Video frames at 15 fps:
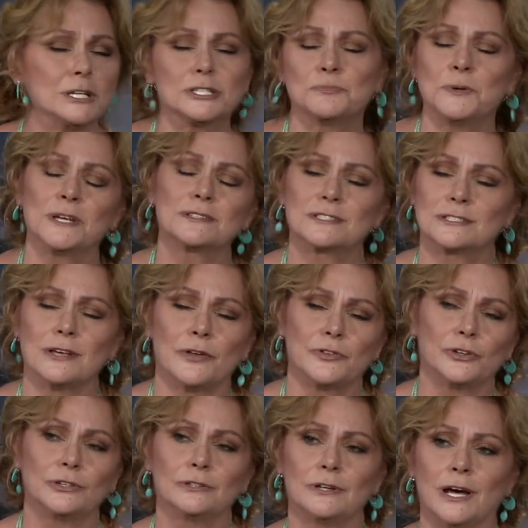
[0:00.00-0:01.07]
it's being
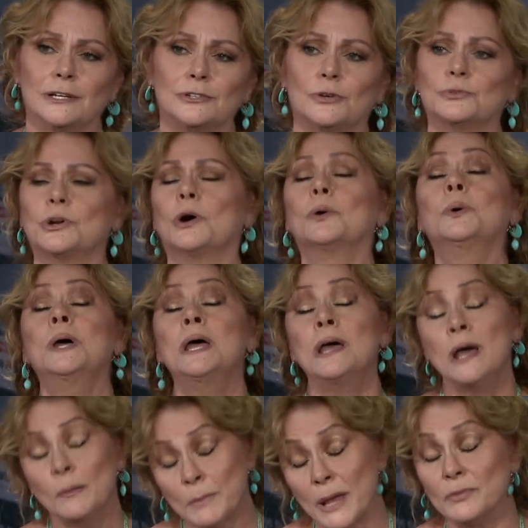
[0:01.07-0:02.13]
Southern, I don't know.
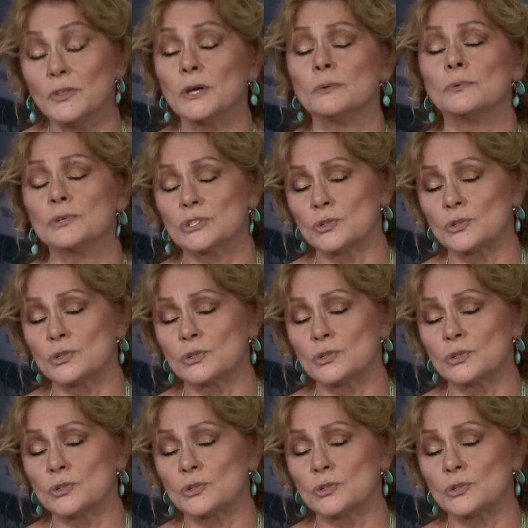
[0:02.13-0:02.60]
And then,